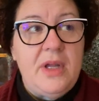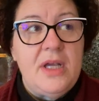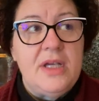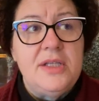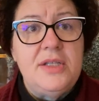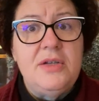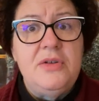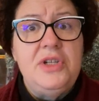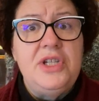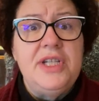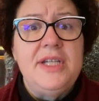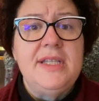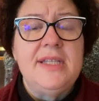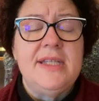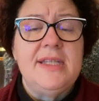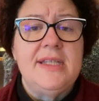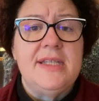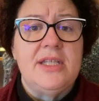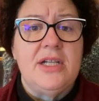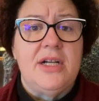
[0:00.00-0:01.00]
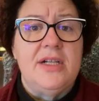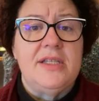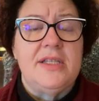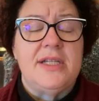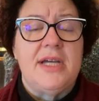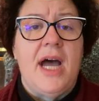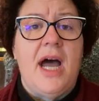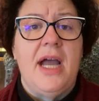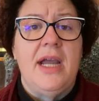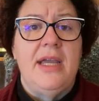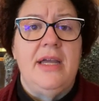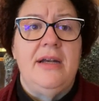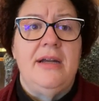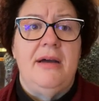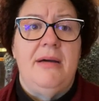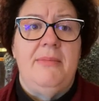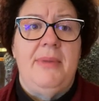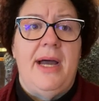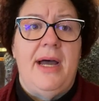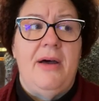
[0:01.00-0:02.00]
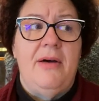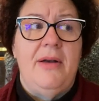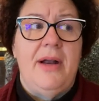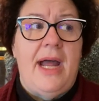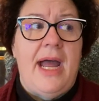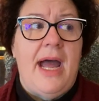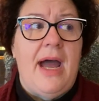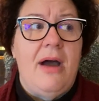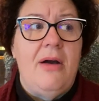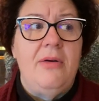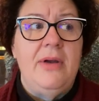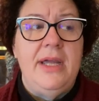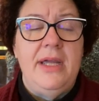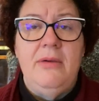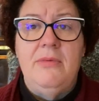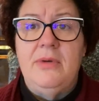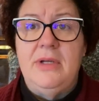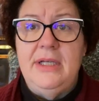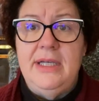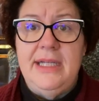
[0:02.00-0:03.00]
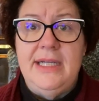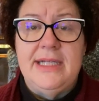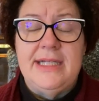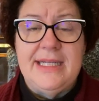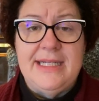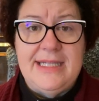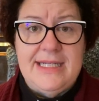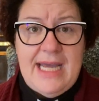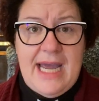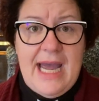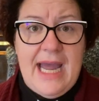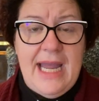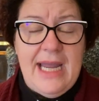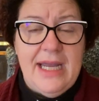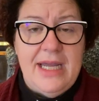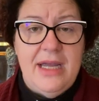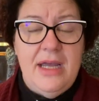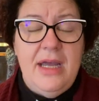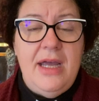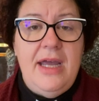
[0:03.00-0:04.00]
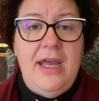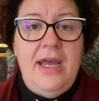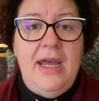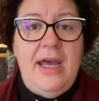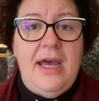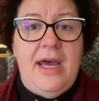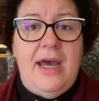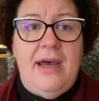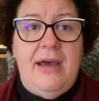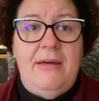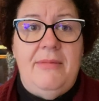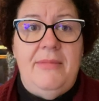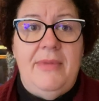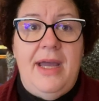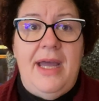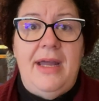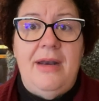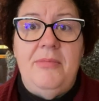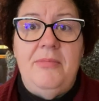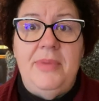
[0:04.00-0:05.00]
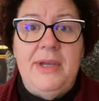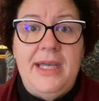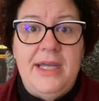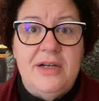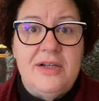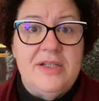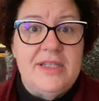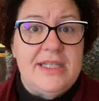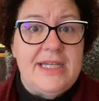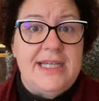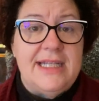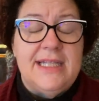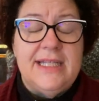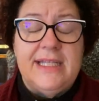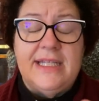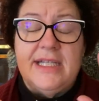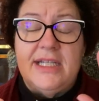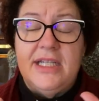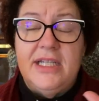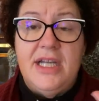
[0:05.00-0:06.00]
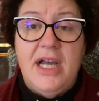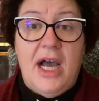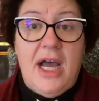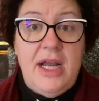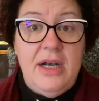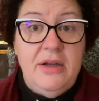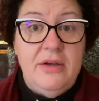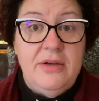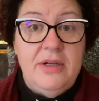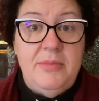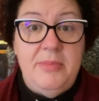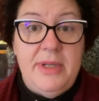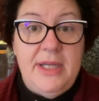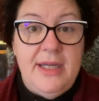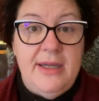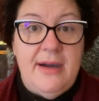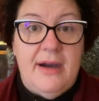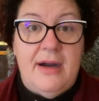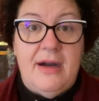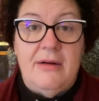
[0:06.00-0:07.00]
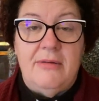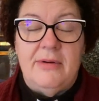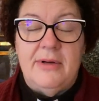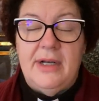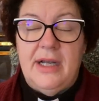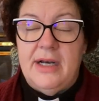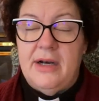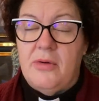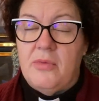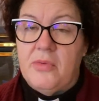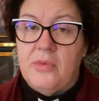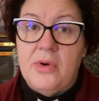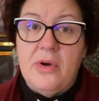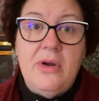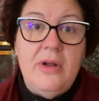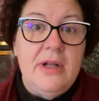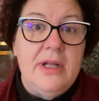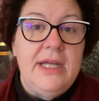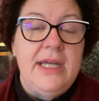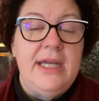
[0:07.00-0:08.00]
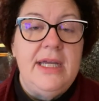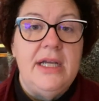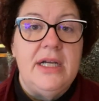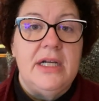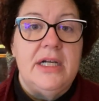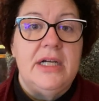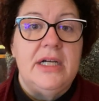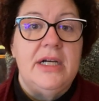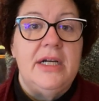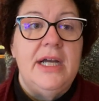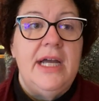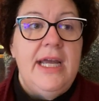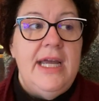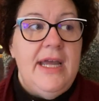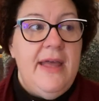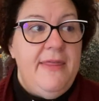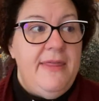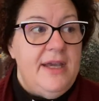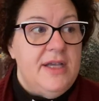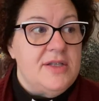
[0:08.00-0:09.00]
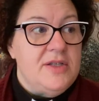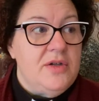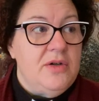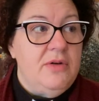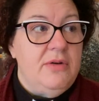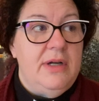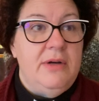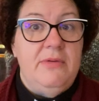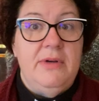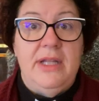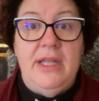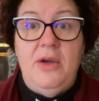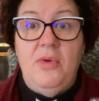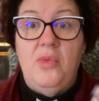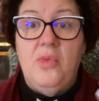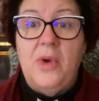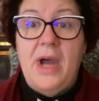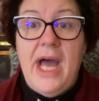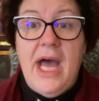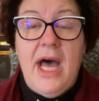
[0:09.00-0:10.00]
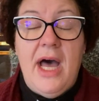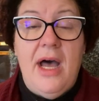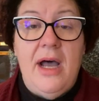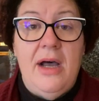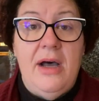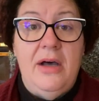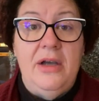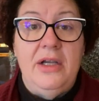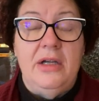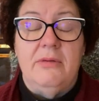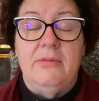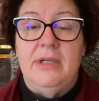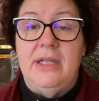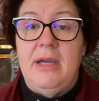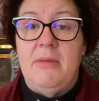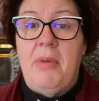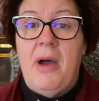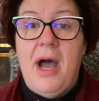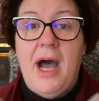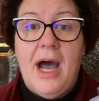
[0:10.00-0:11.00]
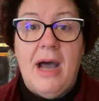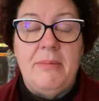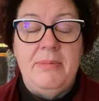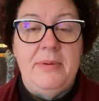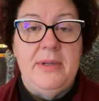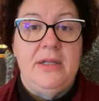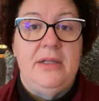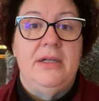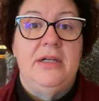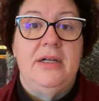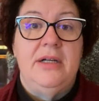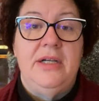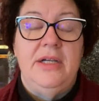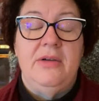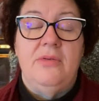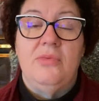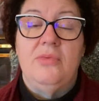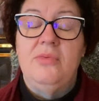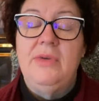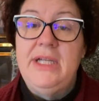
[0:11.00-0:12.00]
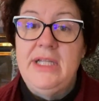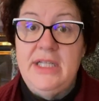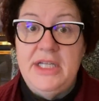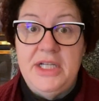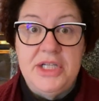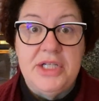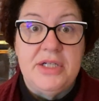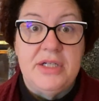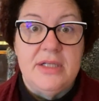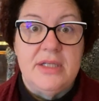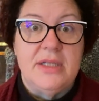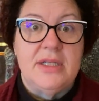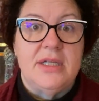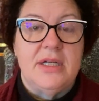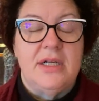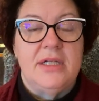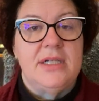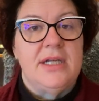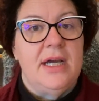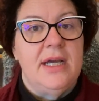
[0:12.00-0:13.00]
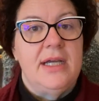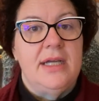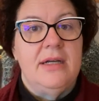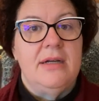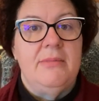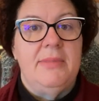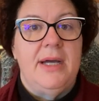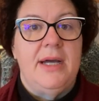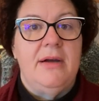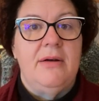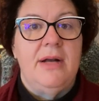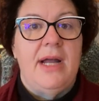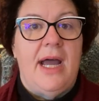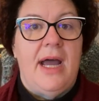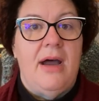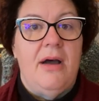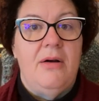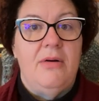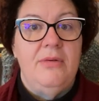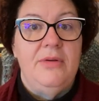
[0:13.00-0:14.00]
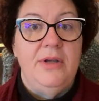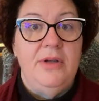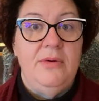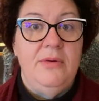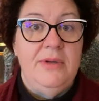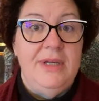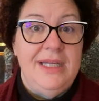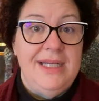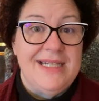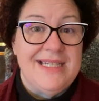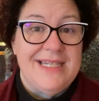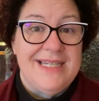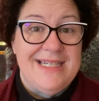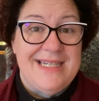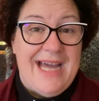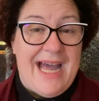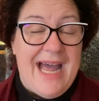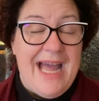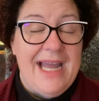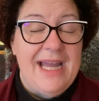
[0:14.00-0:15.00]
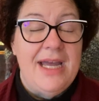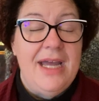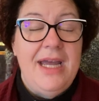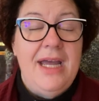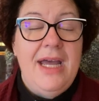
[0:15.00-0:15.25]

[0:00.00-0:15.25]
So Jesus starts talking about how he will need to die. And Peter's like, this is not good PR. We're on a roll here. Things are going really well. You're really popular. You really shouldn't start talking about how you need to die.